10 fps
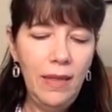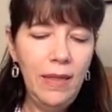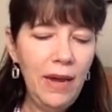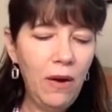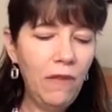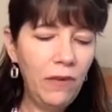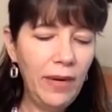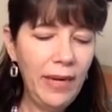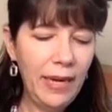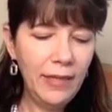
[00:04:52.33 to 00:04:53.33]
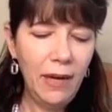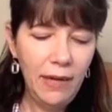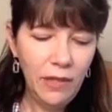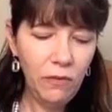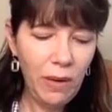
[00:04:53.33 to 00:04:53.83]
They offer, again,
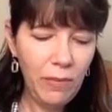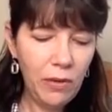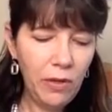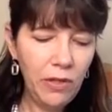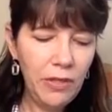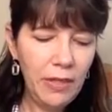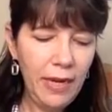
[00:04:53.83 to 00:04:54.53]
tons of webinars.